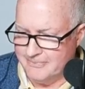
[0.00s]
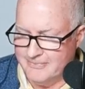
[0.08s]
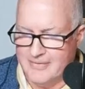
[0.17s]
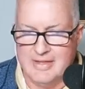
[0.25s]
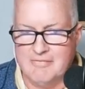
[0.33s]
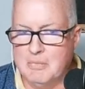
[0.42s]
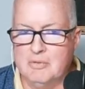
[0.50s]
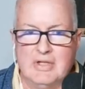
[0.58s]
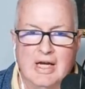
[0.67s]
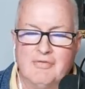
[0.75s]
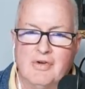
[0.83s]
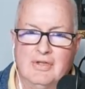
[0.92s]
They've moved
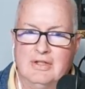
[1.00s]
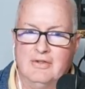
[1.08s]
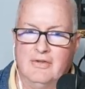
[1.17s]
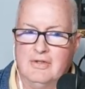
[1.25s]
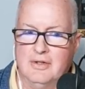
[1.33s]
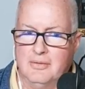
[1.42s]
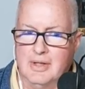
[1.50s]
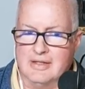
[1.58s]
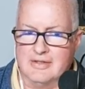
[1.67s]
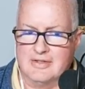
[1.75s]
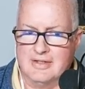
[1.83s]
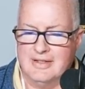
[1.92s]
everything to the US.